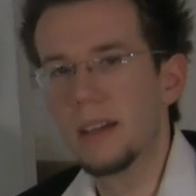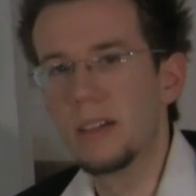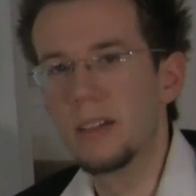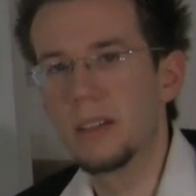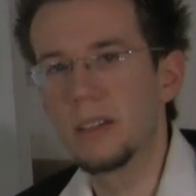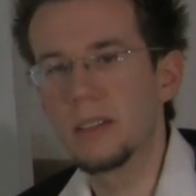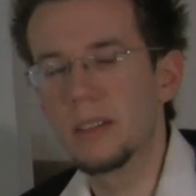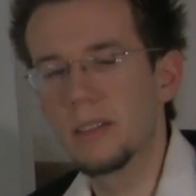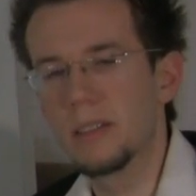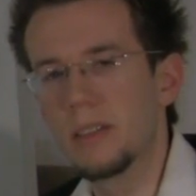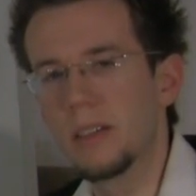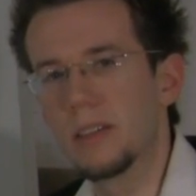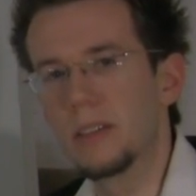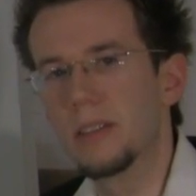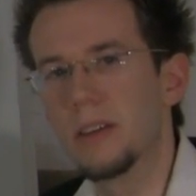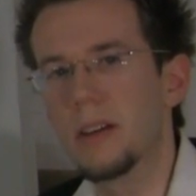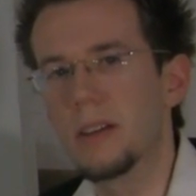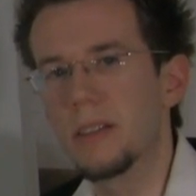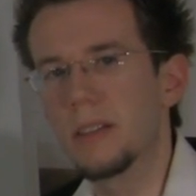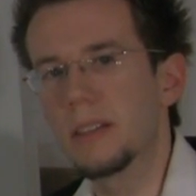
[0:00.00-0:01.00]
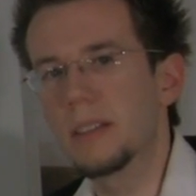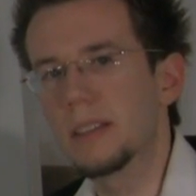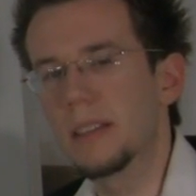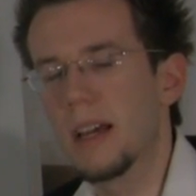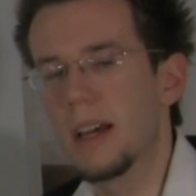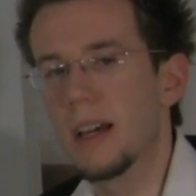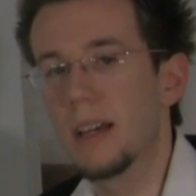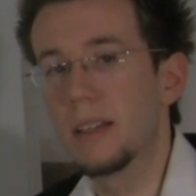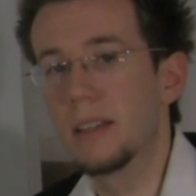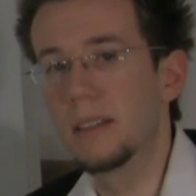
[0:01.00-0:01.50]
You'll notice
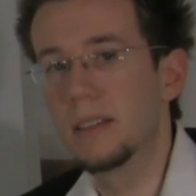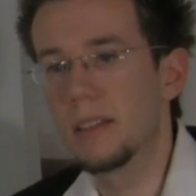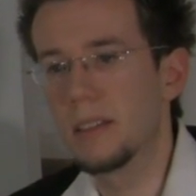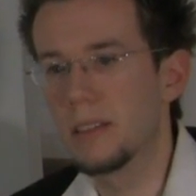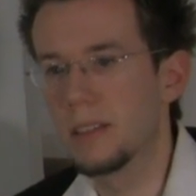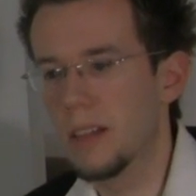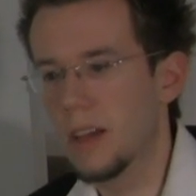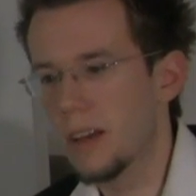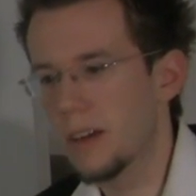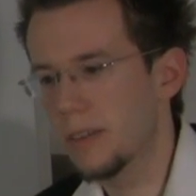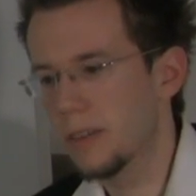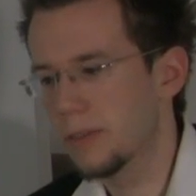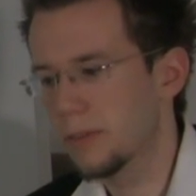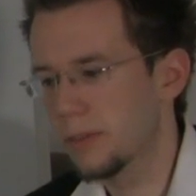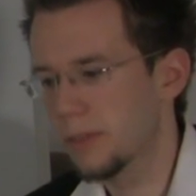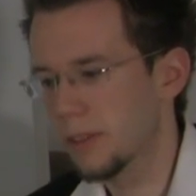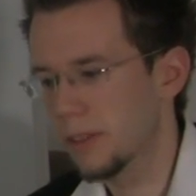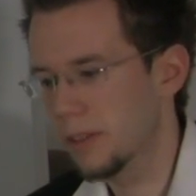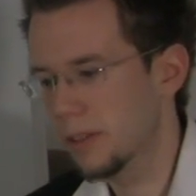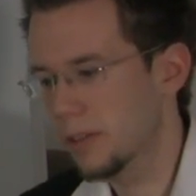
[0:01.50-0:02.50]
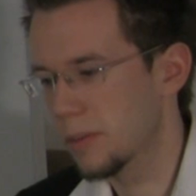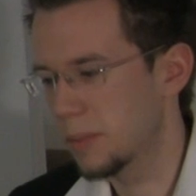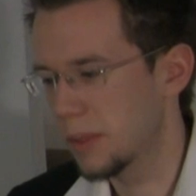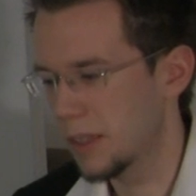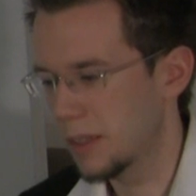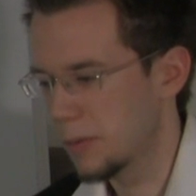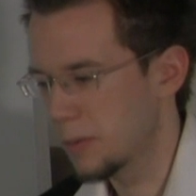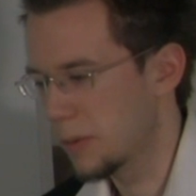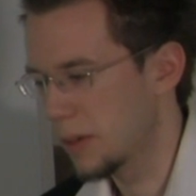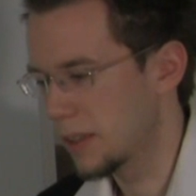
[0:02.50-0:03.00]
that there will
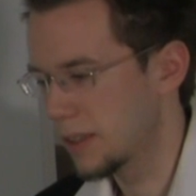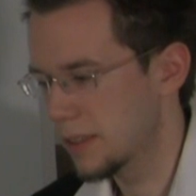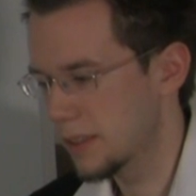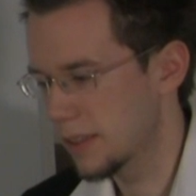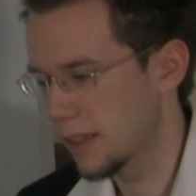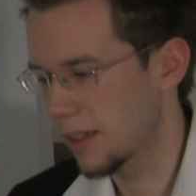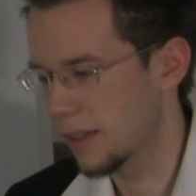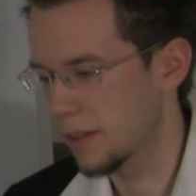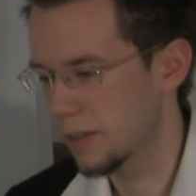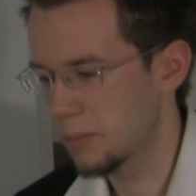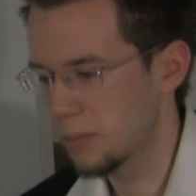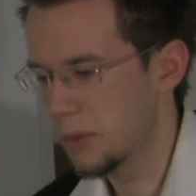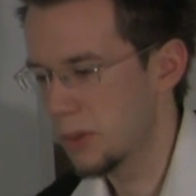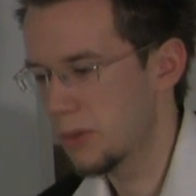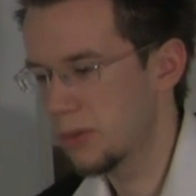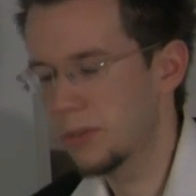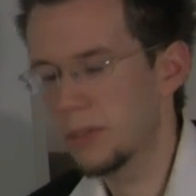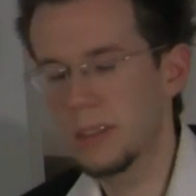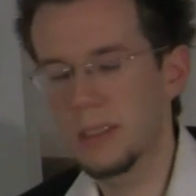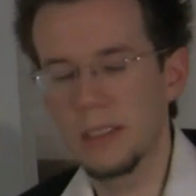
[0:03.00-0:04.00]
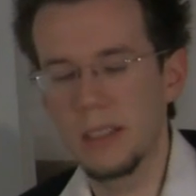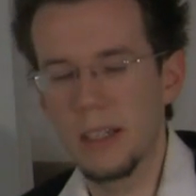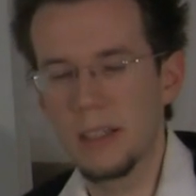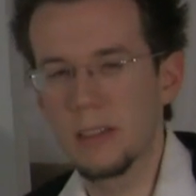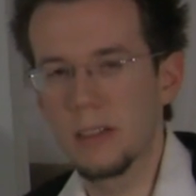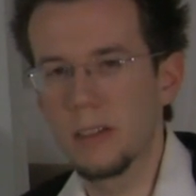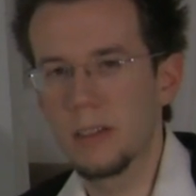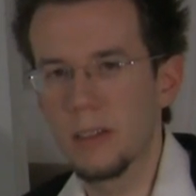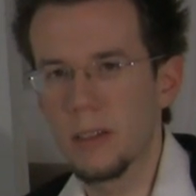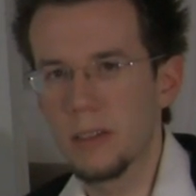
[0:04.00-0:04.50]
be ones that move
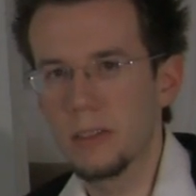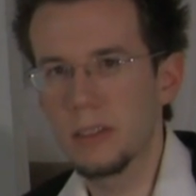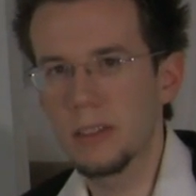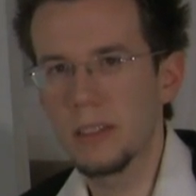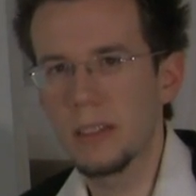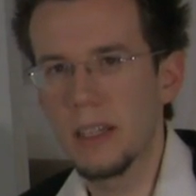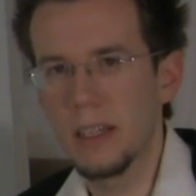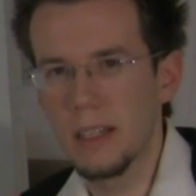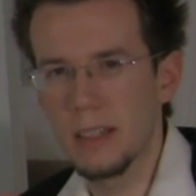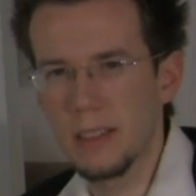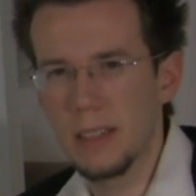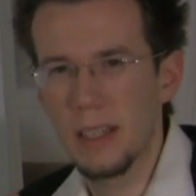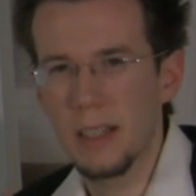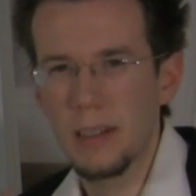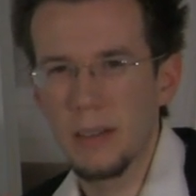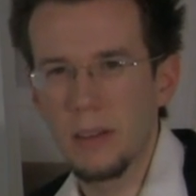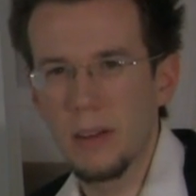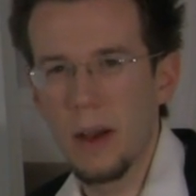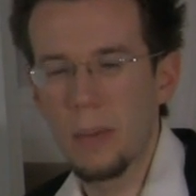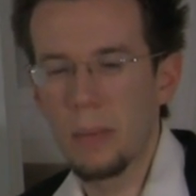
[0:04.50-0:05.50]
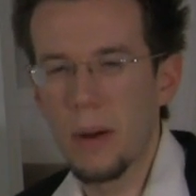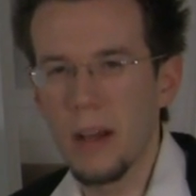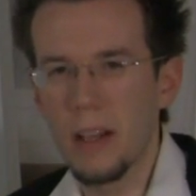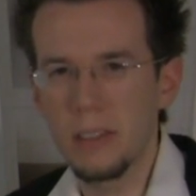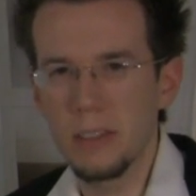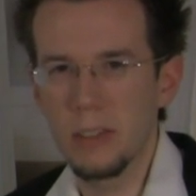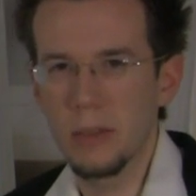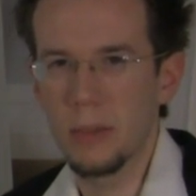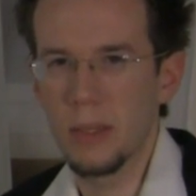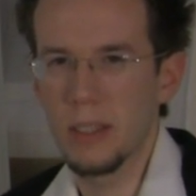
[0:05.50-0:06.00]
together closely, and it's like a
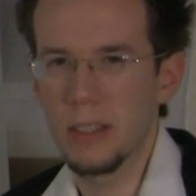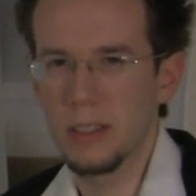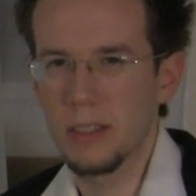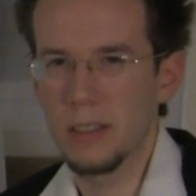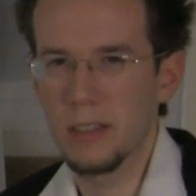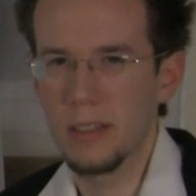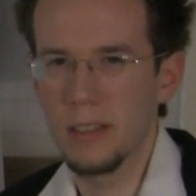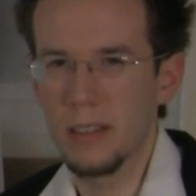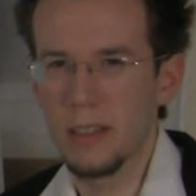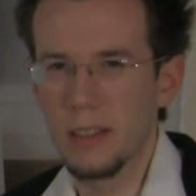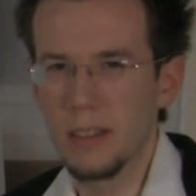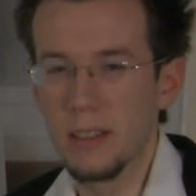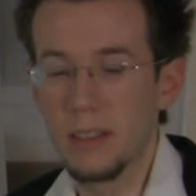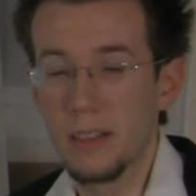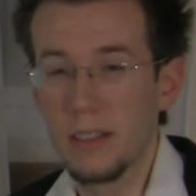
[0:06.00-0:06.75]
puzzle basically.